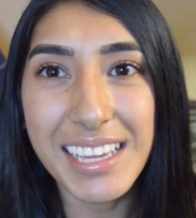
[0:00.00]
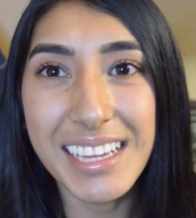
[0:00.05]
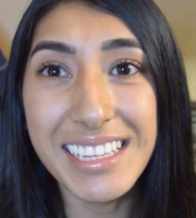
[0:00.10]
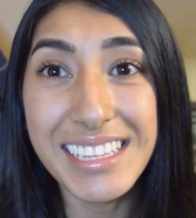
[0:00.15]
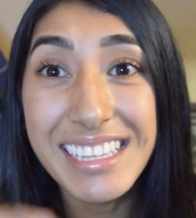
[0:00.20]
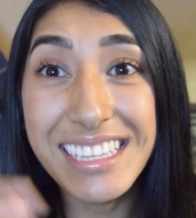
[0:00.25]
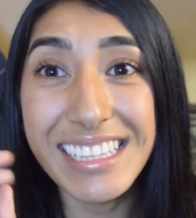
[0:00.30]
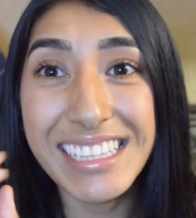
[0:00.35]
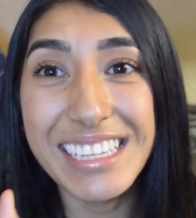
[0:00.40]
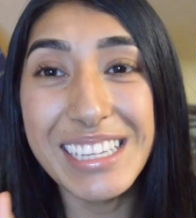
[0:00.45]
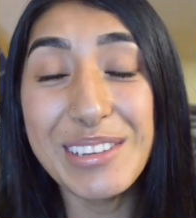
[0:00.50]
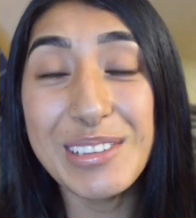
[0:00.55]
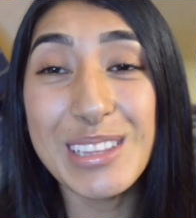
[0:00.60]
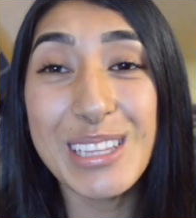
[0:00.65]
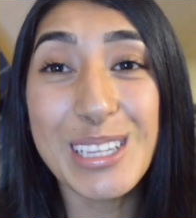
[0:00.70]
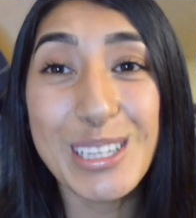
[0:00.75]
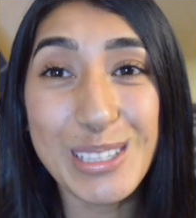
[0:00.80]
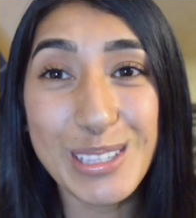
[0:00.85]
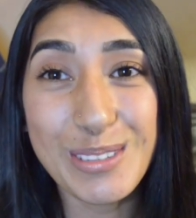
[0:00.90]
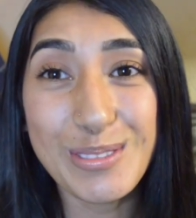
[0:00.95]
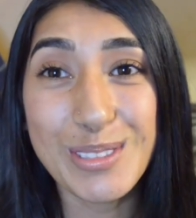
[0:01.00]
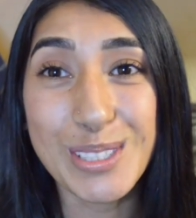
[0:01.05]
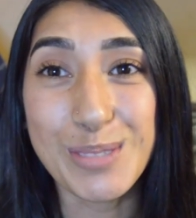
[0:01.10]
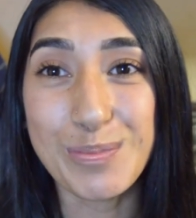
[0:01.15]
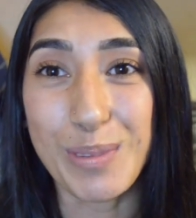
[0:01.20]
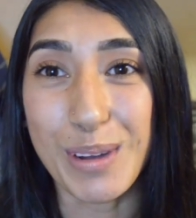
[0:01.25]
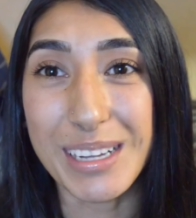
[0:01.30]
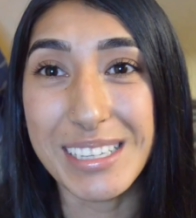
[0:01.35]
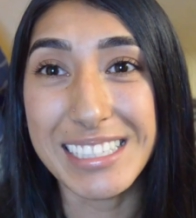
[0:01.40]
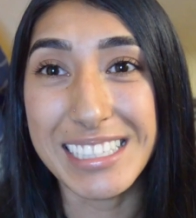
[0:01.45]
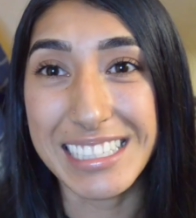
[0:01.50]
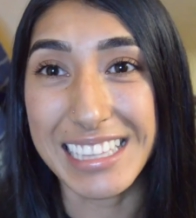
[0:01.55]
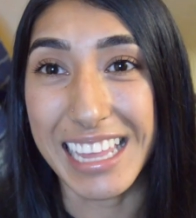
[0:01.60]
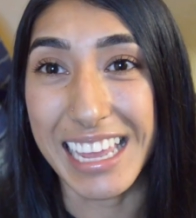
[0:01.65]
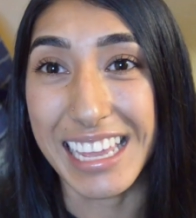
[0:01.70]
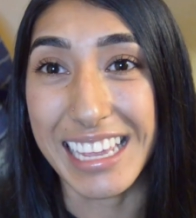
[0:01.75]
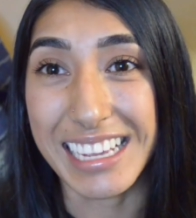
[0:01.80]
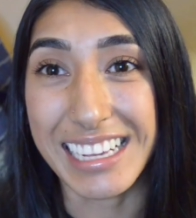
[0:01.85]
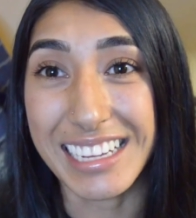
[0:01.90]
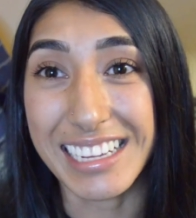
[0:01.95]
And then he literally responded
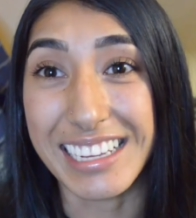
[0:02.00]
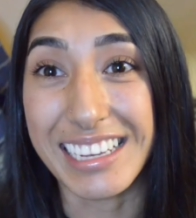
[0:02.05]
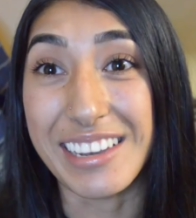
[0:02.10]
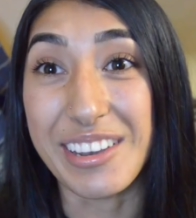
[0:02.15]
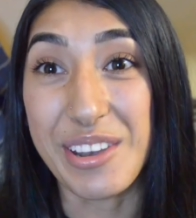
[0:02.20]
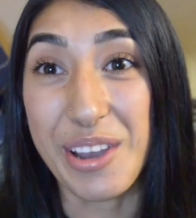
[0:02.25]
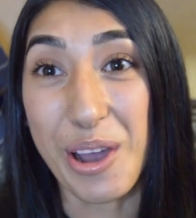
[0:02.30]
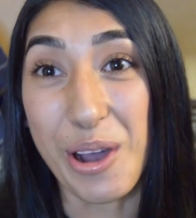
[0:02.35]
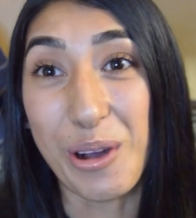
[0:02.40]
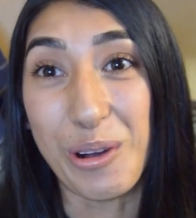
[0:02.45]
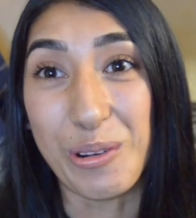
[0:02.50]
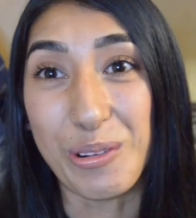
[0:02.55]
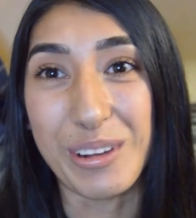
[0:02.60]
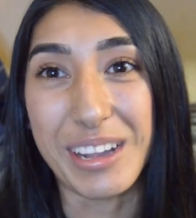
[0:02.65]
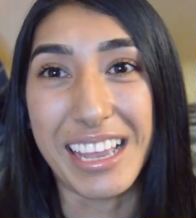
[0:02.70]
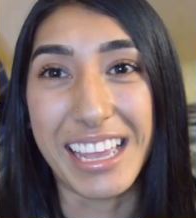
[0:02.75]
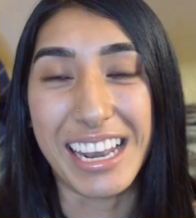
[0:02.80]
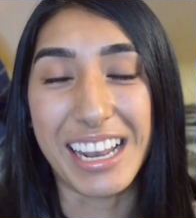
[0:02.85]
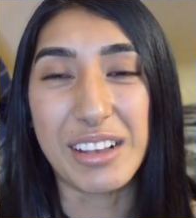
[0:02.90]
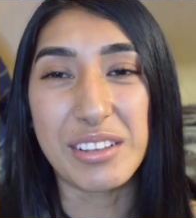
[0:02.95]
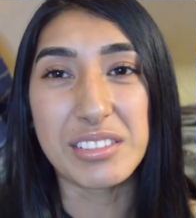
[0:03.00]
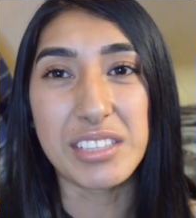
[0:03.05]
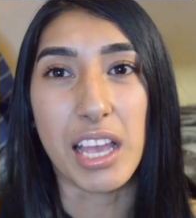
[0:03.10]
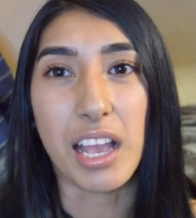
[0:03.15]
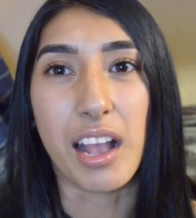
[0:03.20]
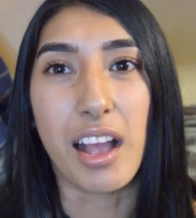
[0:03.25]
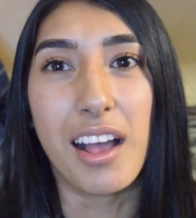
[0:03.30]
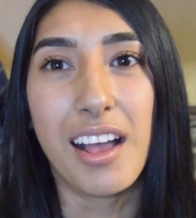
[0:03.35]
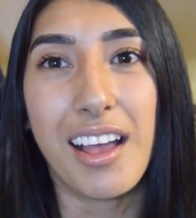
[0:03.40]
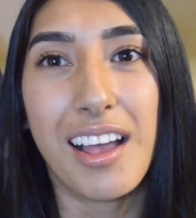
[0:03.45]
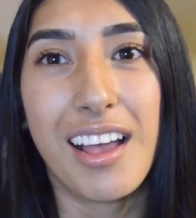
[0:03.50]
like, no. And I was like,